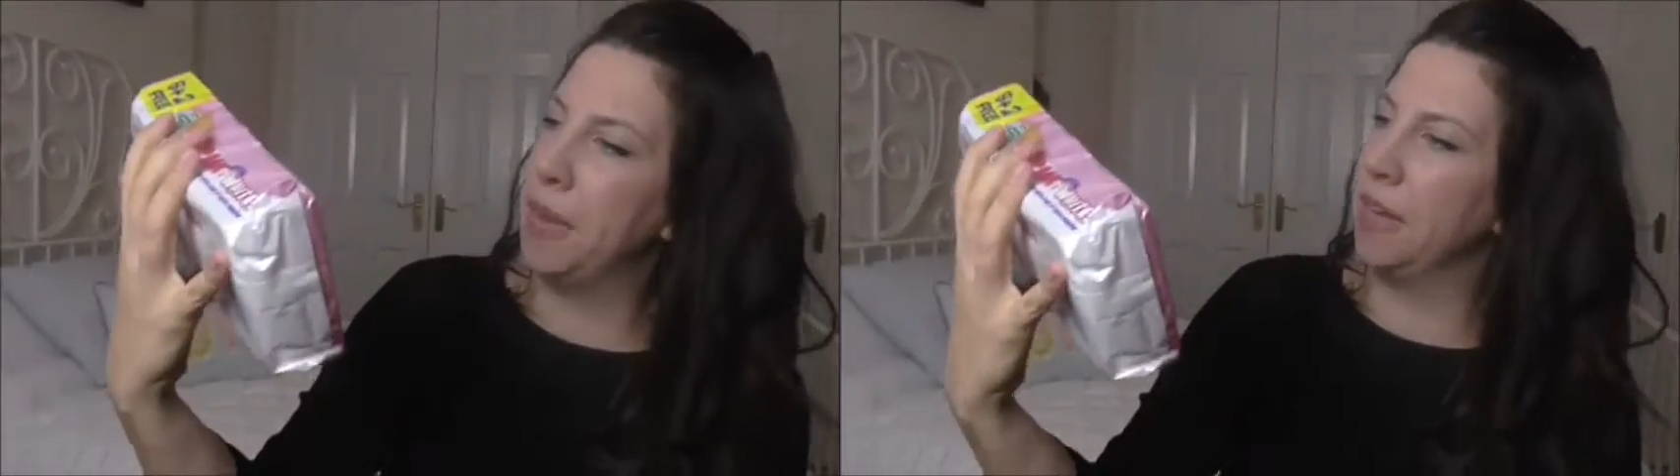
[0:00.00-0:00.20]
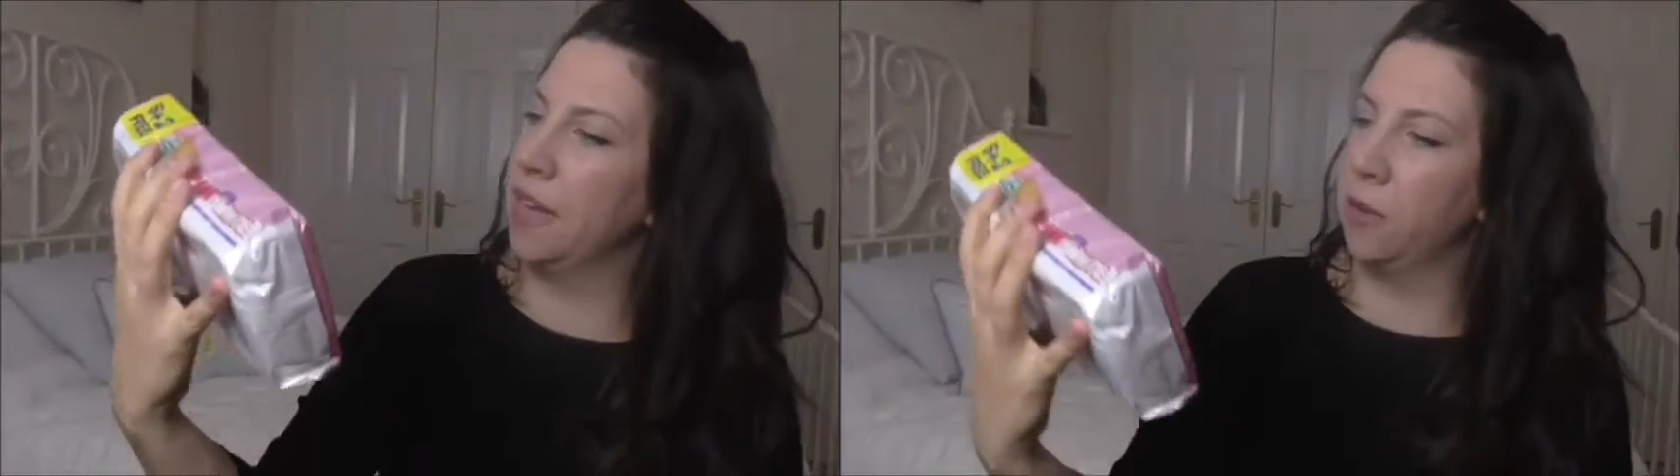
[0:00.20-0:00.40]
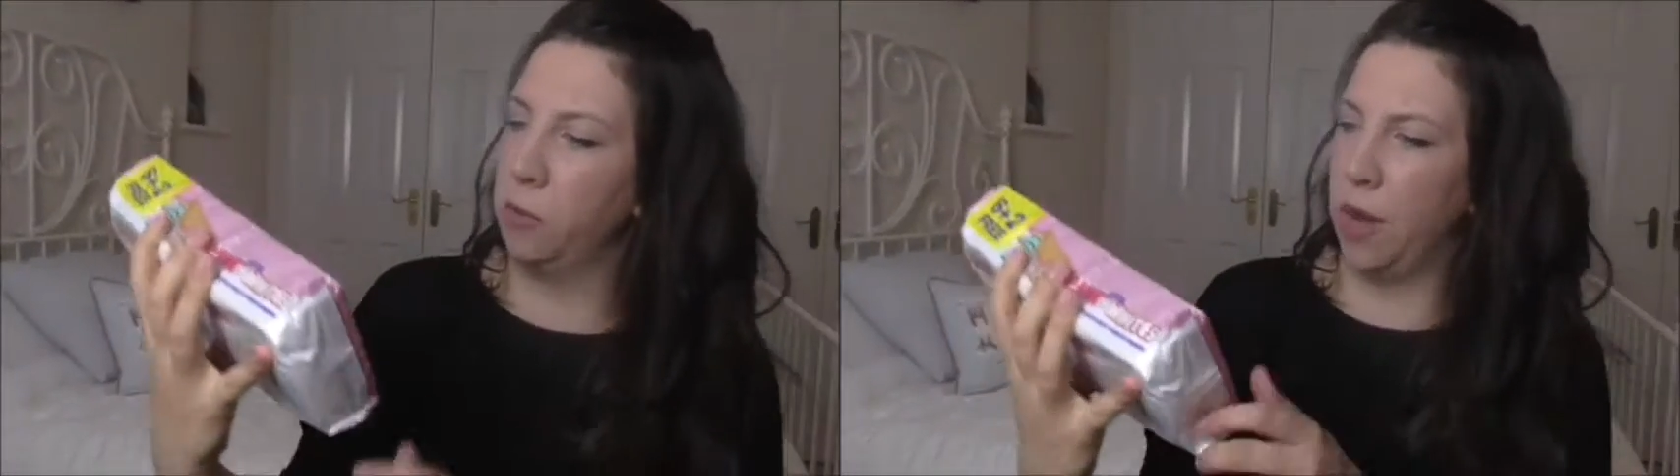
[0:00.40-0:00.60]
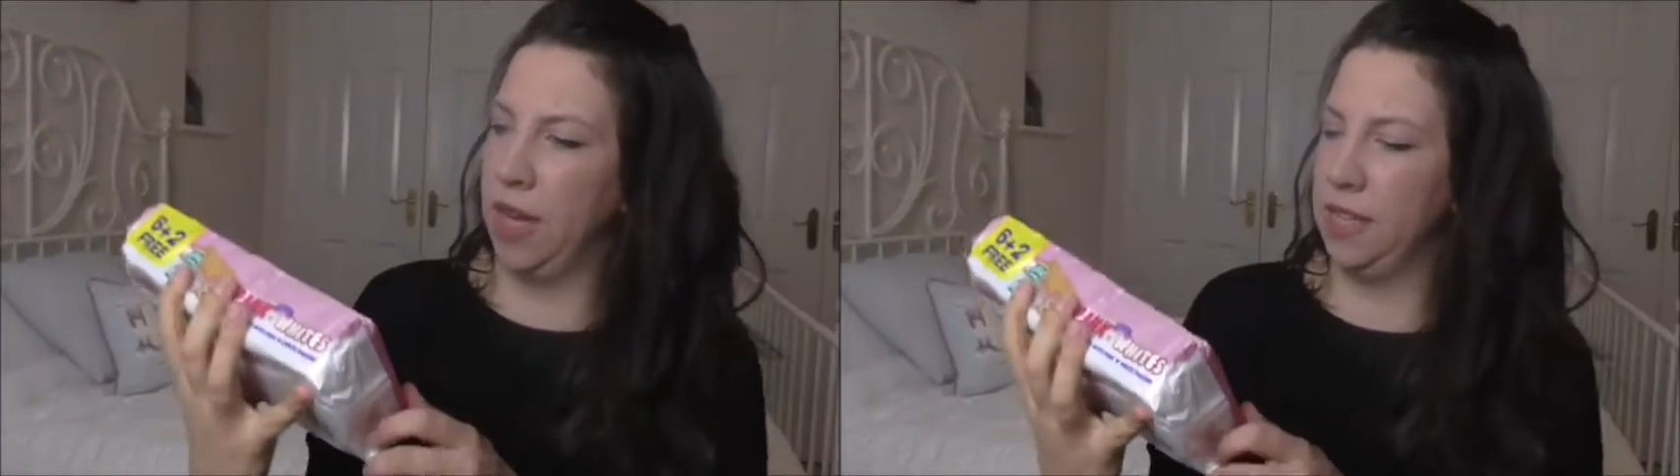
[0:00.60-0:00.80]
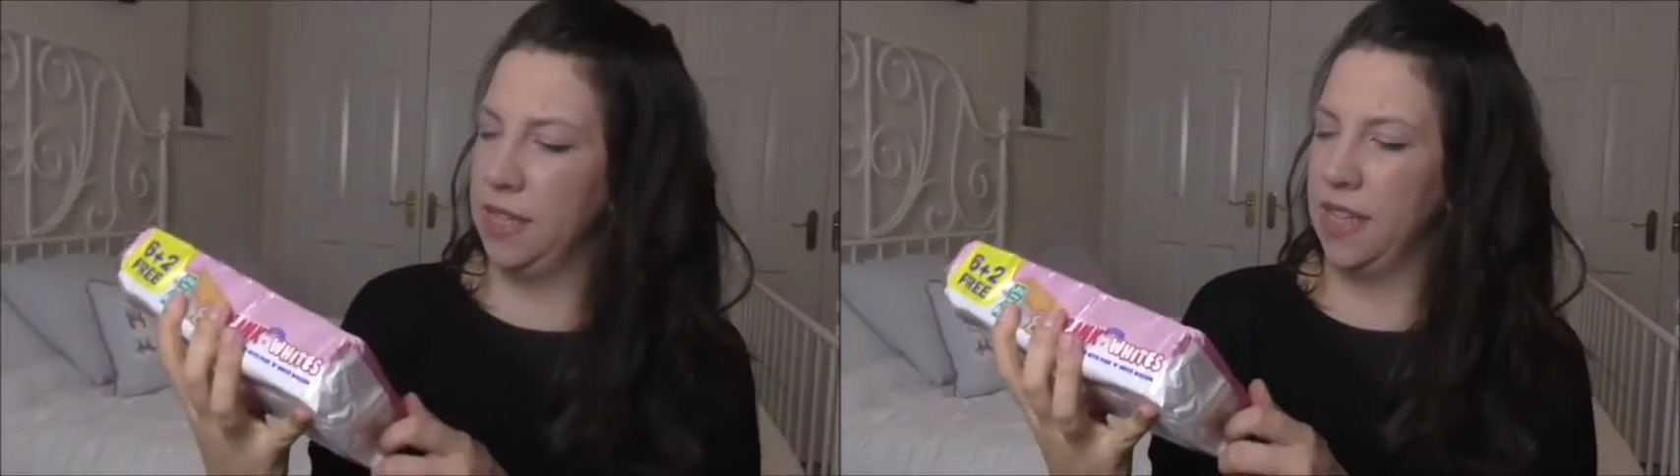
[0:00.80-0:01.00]
pink and
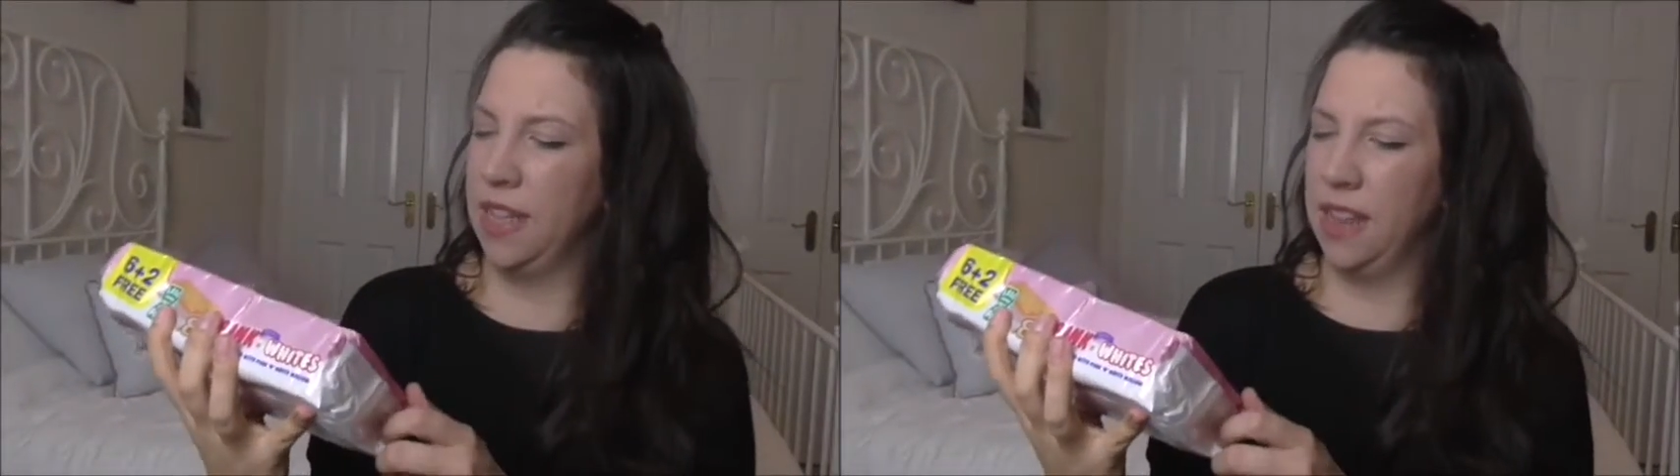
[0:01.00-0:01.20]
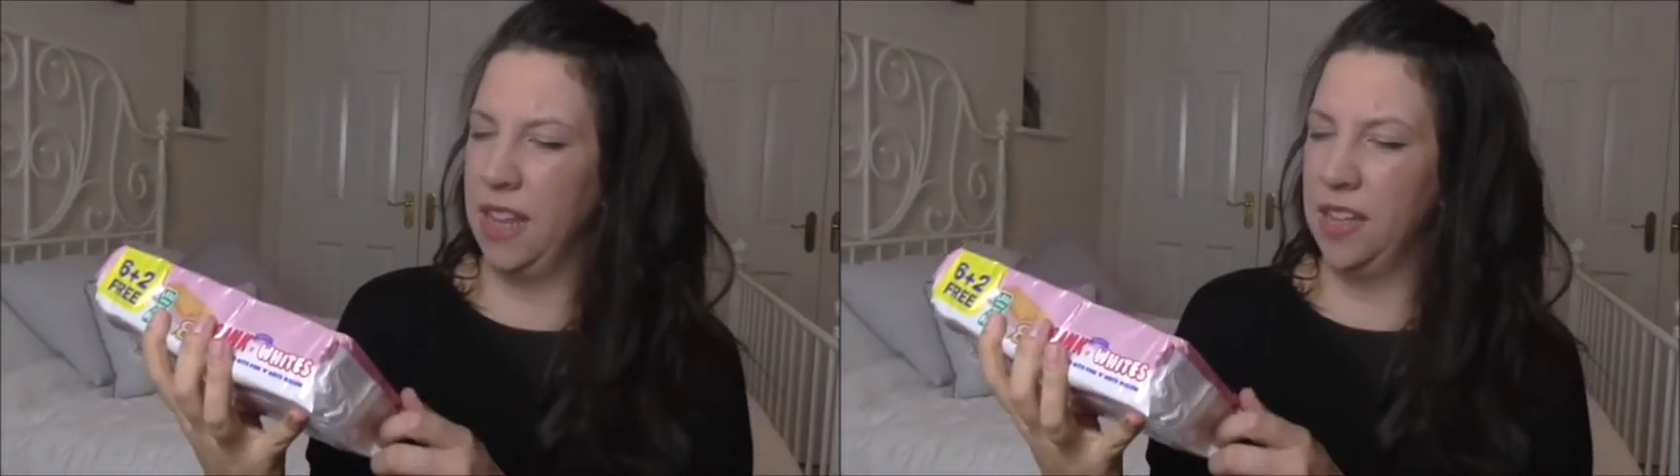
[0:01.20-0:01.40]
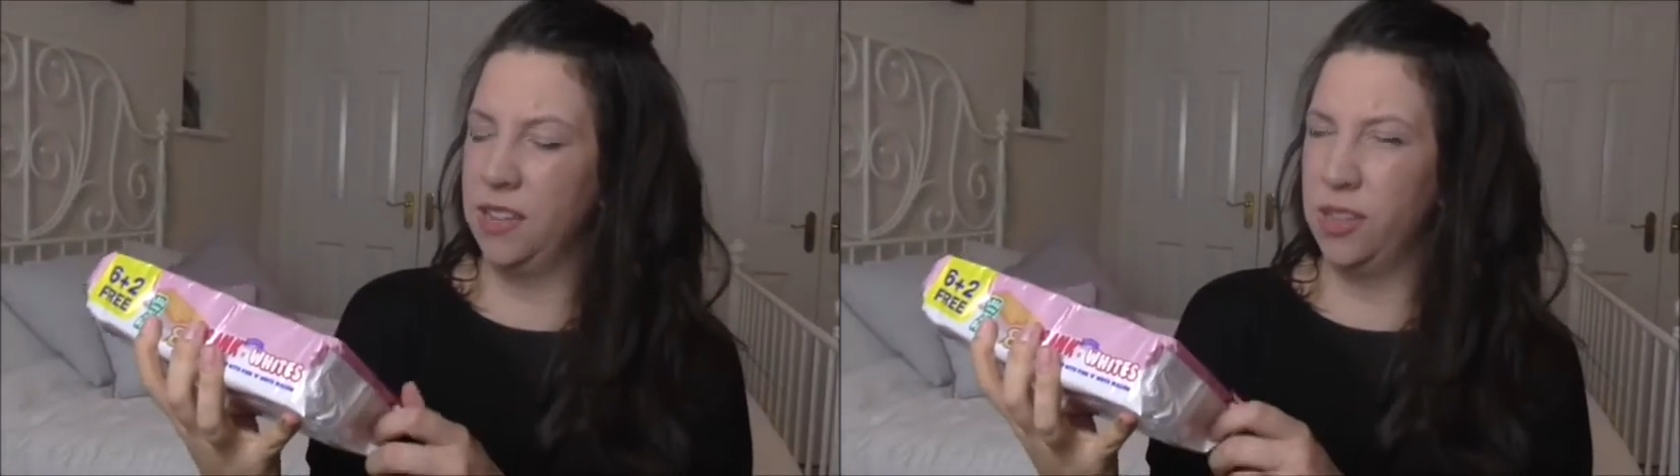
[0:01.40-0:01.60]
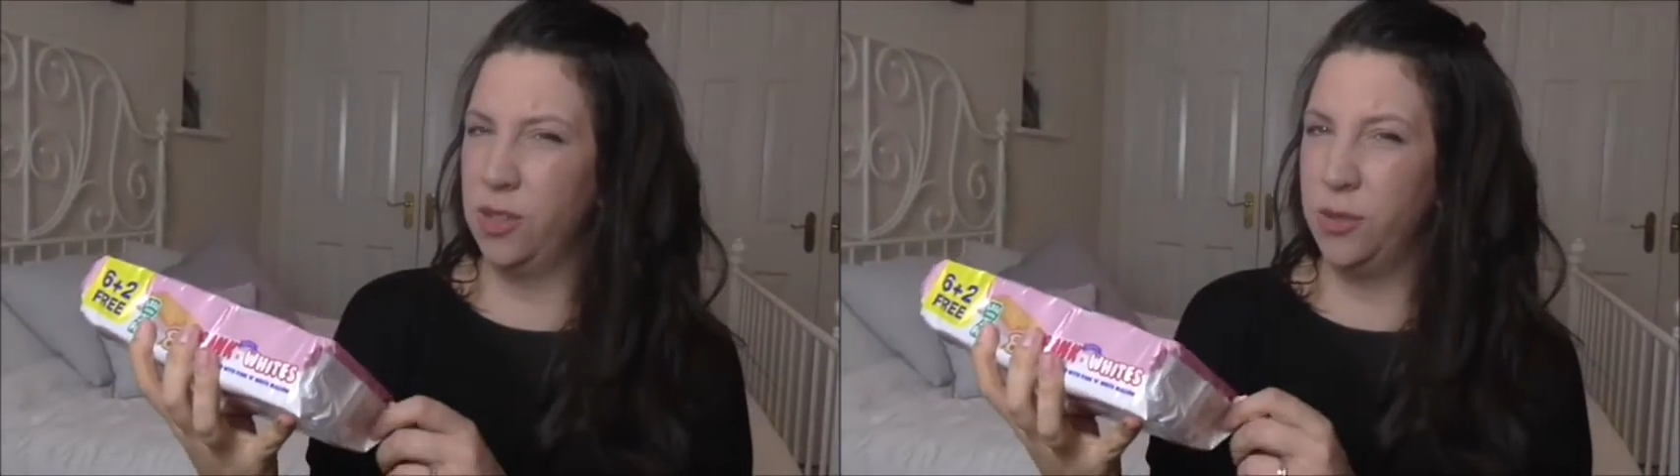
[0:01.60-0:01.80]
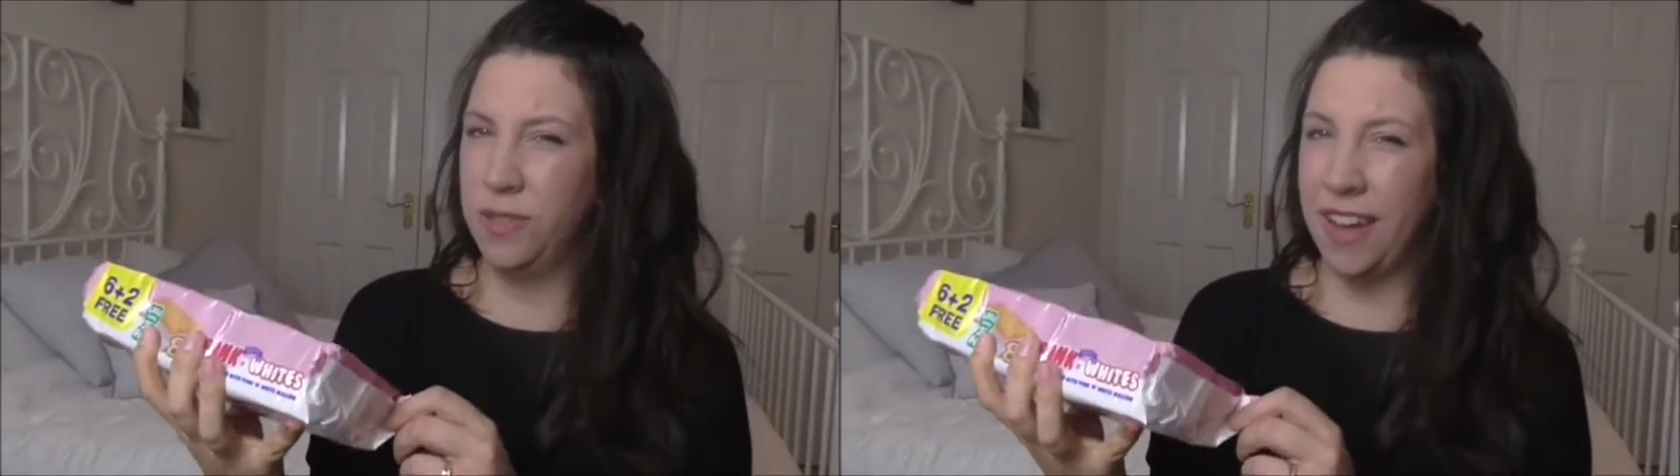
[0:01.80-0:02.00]
white. I think they're
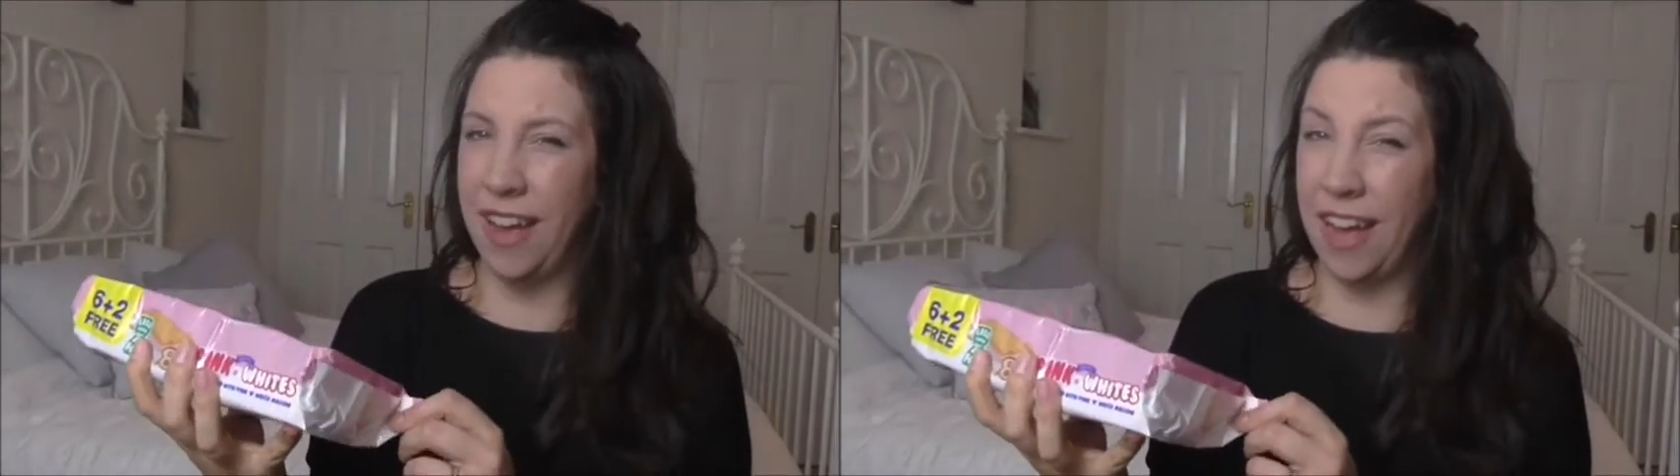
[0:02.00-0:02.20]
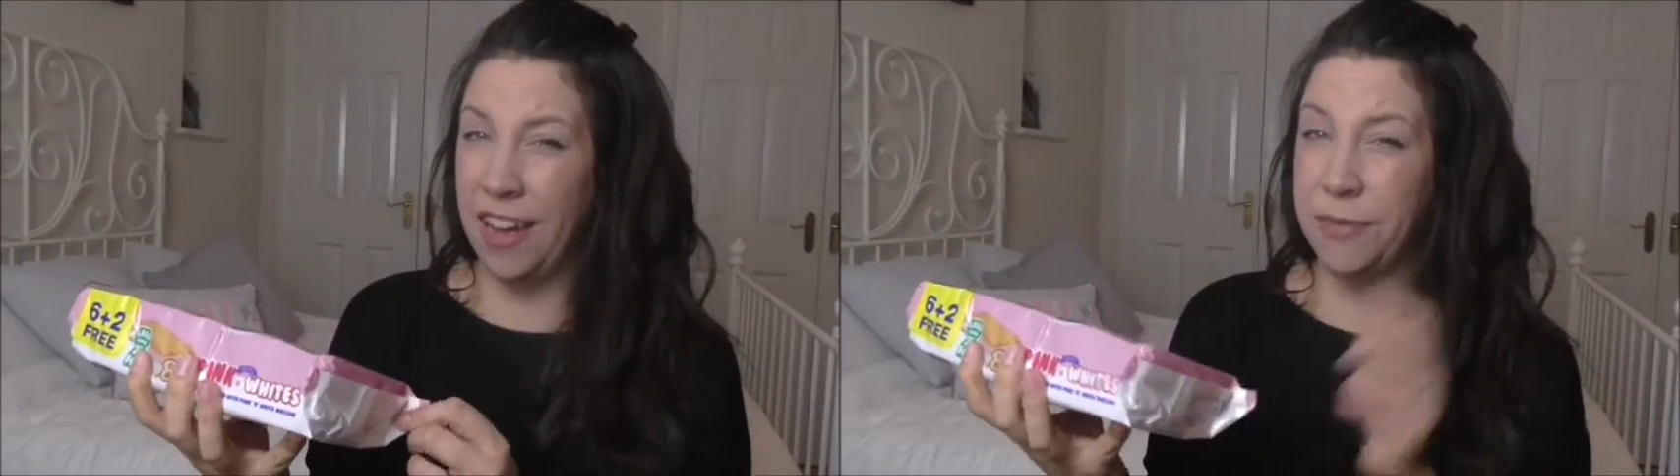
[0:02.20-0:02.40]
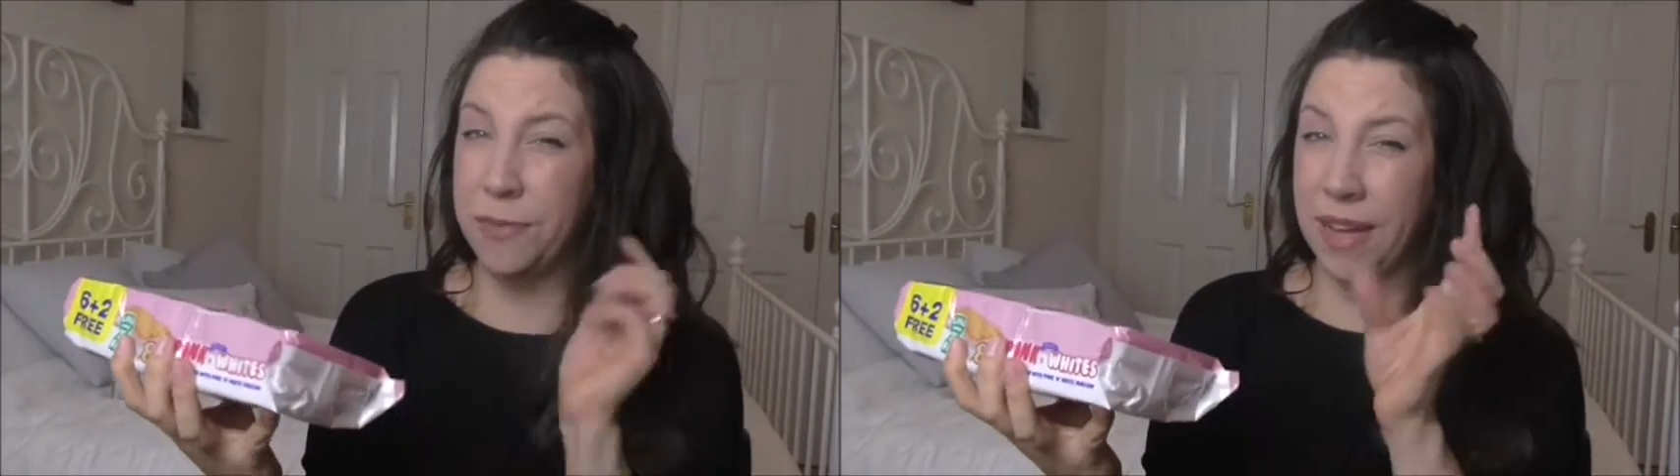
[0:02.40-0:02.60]
two and a half,